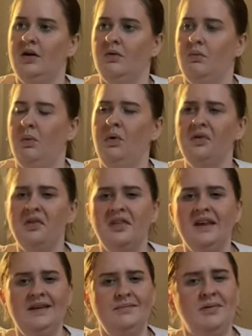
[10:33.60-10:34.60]
What
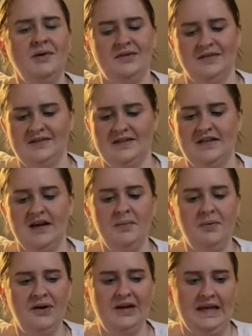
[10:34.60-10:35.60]
thin books did I
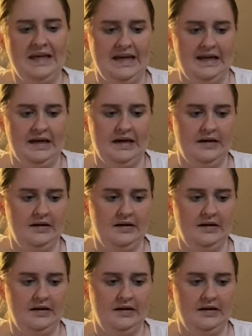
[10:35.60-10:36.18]
put in here?